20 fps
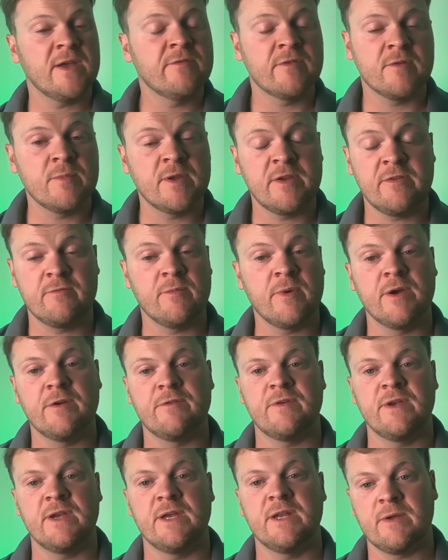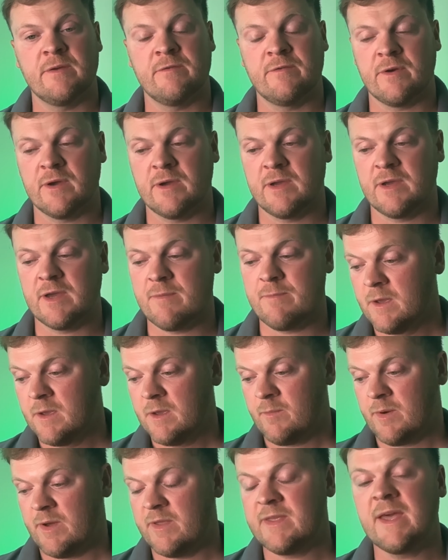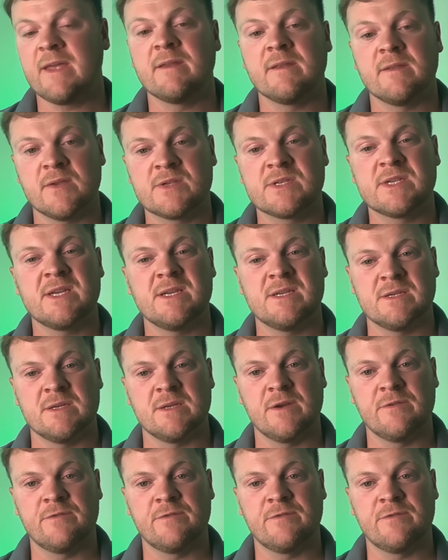Even my feed, if I by the end of the season,